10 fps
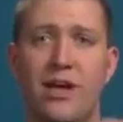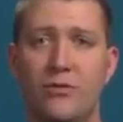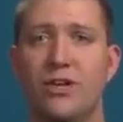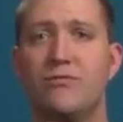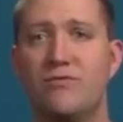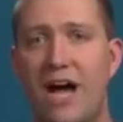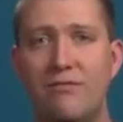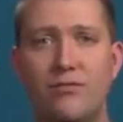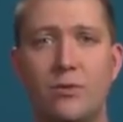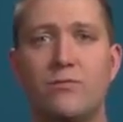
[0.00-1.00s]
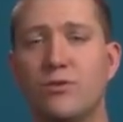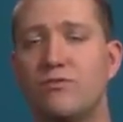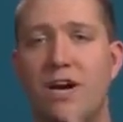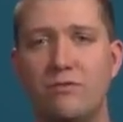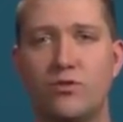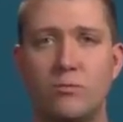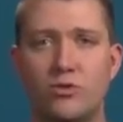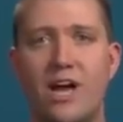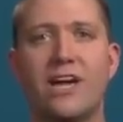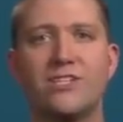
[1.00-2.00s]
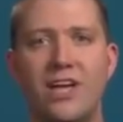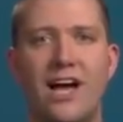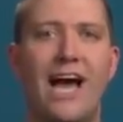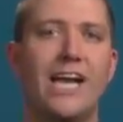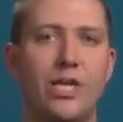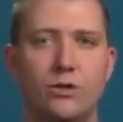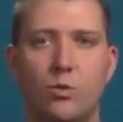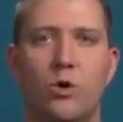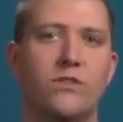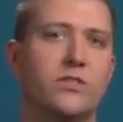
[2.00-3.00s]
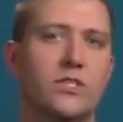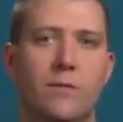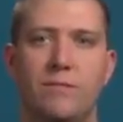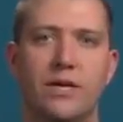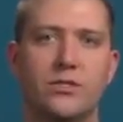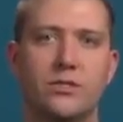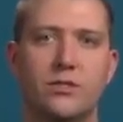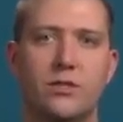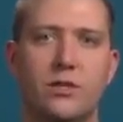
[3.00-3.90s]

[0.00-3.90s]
I don't need 5 of them for the 5 drum tracks. I can use one in the submix.